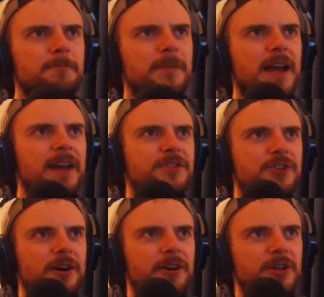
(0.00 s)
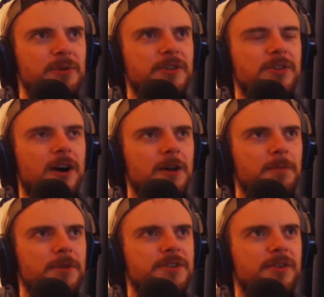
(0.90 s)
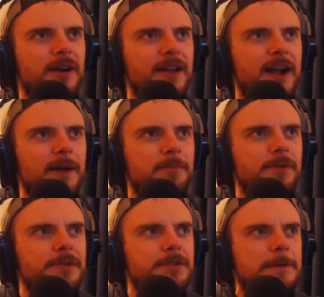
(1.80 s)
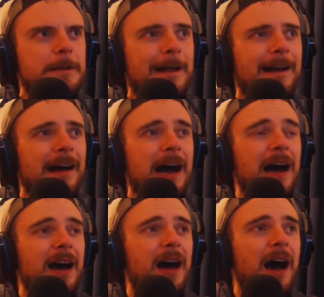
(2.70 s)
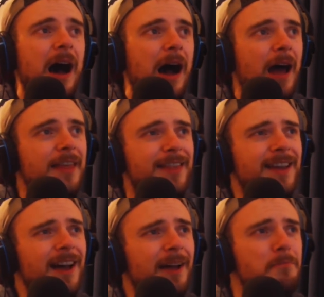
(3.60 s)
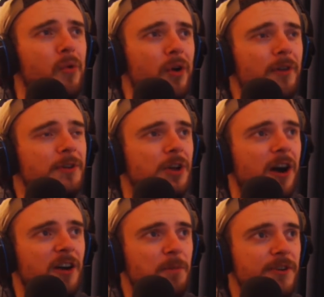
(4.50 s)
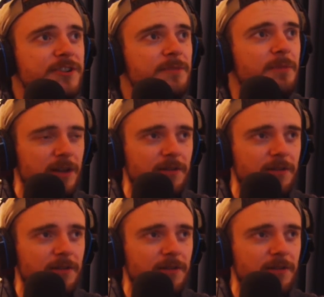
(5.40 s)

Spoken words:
Hey, John, are you a dog person or a cat person? I think I'm more of a dog person, but I've